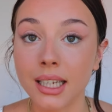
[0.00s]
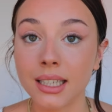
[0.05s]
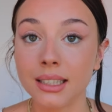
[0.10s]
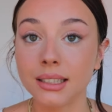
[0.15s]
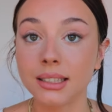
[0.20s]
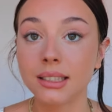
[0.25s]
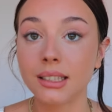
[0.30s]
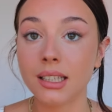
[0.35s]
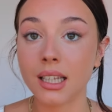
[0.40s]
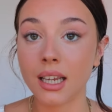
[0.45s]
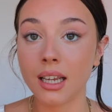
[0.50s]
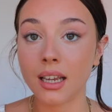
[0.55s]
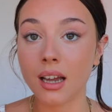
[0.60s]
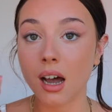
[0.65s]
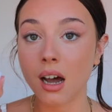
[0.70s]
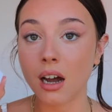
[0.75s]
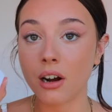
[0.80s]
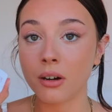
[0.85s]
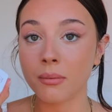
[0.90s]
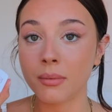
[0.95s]
It's the
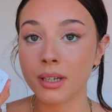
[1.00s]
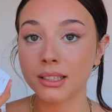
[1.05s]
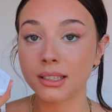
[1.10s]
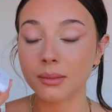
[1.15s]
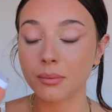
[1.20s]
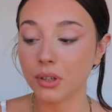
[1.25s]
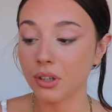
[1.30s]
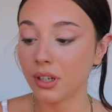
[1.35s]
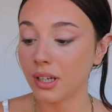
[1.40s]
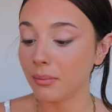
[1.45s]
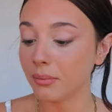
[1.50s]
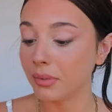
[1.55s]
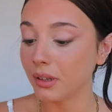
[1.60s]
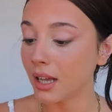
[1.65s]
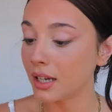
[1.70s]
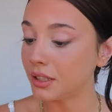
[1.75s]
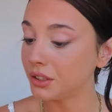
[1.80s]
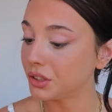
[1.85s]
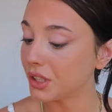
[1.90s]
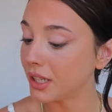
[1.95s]
RMS Beauty
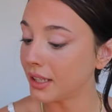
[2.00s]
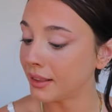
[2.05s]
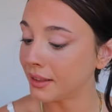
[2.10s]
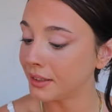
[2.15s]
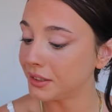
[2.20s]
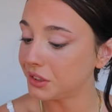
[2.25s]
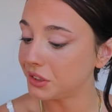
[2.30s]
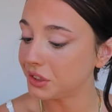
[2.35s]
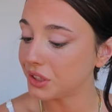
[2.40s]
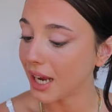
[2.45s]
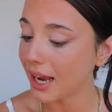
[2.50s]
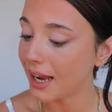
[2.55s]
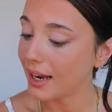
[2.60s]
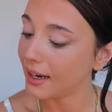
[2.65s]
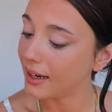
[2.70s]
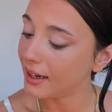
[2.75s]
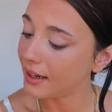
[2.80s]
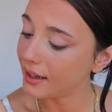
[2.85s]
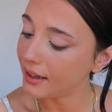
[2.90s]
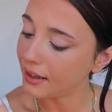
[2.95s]
blush in the
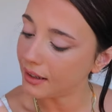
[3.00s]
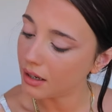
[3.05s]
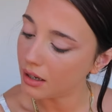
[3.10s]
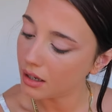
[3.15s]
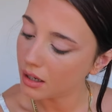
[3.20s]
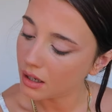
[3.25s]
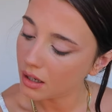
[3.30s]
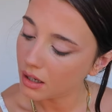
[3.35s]
shade